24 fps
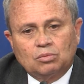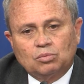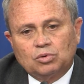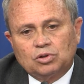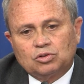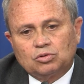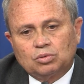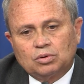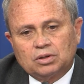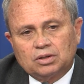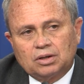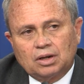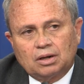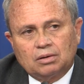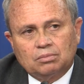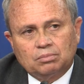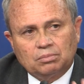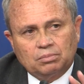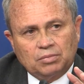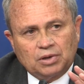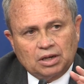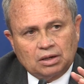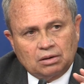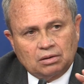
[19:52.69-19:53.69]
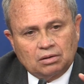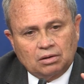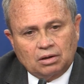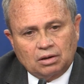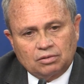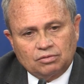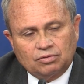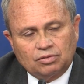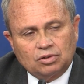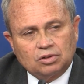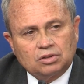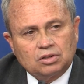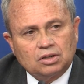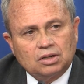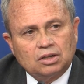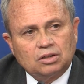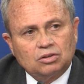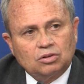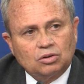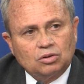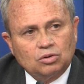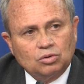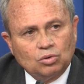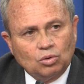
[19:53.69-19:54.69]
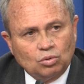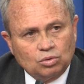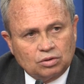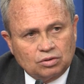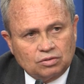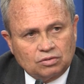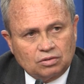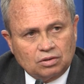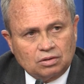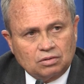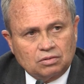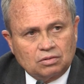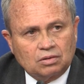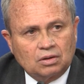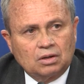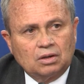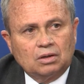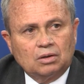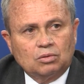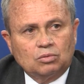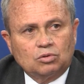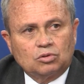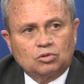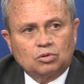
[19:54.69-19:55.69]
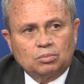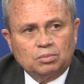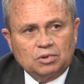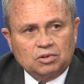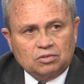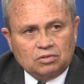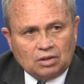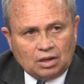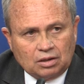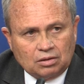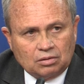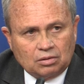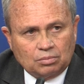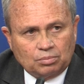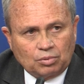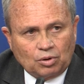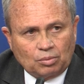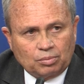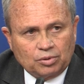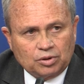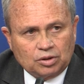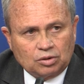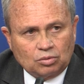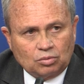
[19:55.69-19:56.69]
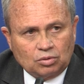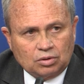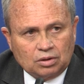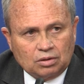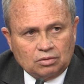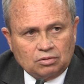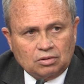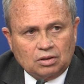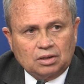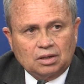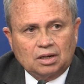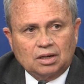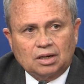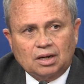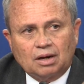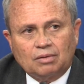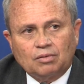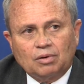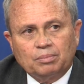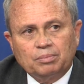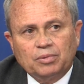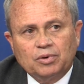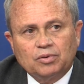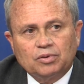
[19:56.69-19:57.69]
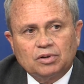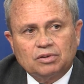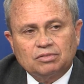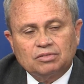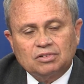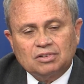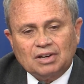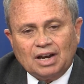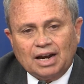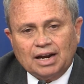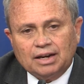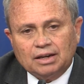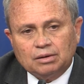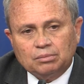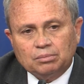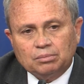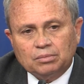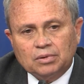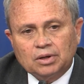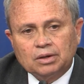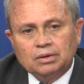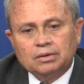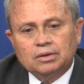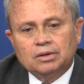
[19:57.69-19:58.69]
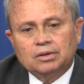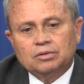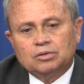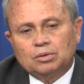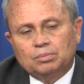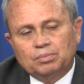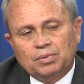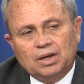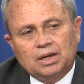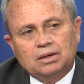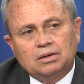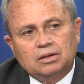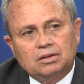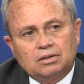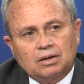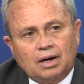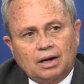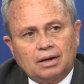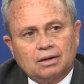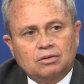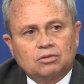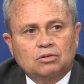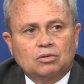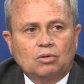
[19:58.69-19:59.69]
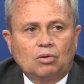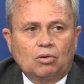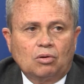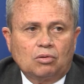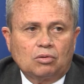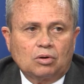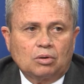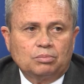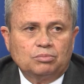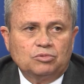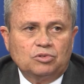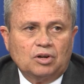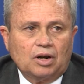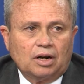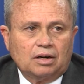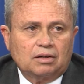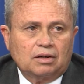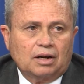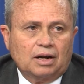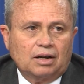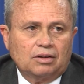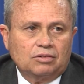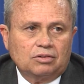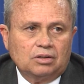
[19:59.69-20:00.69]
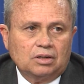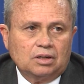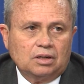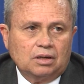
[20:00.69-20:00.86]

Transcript: which will then be converted into notices, which will be sent to property owners, and then they have a period of time to pay the tax or object, as the